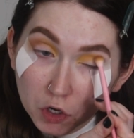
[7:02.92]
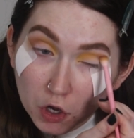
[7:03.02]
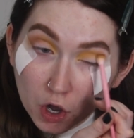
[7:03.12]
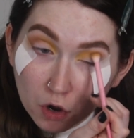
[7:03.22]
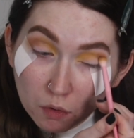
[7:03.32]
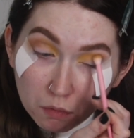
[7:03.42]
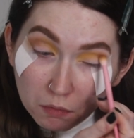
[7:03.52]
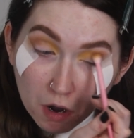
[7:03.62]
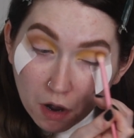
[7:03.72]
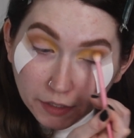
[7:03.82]

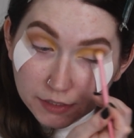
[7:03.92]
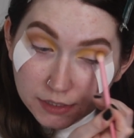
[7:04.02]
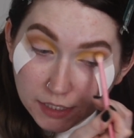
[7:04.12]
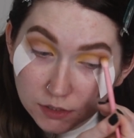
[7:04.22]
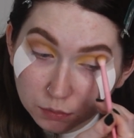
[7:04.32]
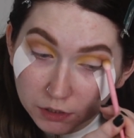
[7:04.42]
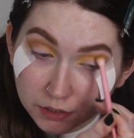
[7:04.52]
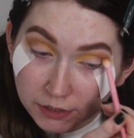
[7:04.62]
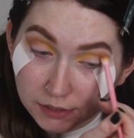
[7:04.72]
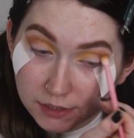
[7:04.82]
no honest day's
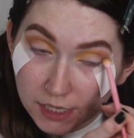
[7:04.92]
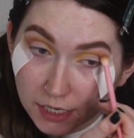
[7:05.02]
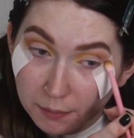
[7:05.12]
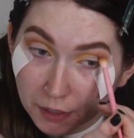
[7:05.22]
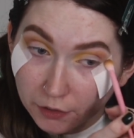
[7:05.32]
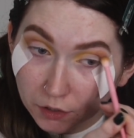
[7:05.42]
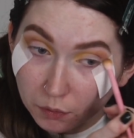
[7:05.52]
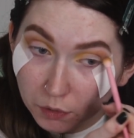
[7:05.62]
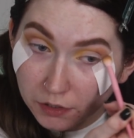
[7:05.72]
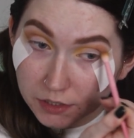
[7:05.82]
work is any better
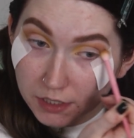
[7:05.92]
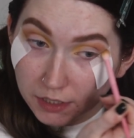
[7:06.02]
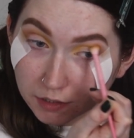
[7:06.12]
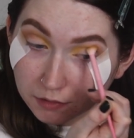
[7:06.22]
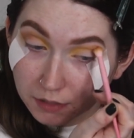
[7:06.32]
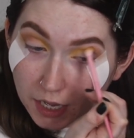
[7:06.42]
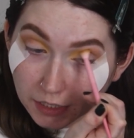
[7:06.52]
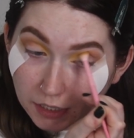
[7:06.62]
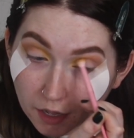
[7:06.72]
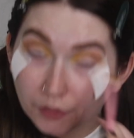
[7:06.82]
or worse than
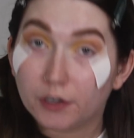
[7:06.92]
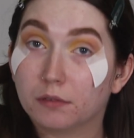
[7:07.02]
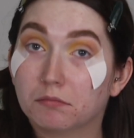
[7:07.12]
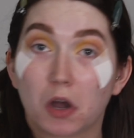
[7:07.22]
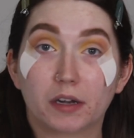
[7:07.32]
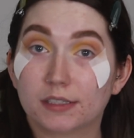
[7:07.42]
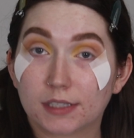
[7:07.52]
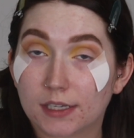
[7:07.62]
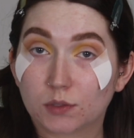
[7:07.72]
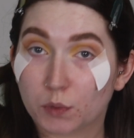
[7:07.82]
any other honest
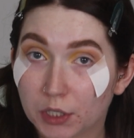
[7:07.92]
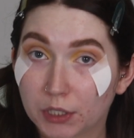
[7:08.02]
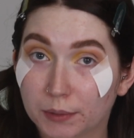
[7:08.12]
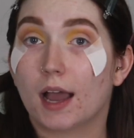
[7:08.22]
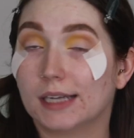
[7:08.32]
day's work,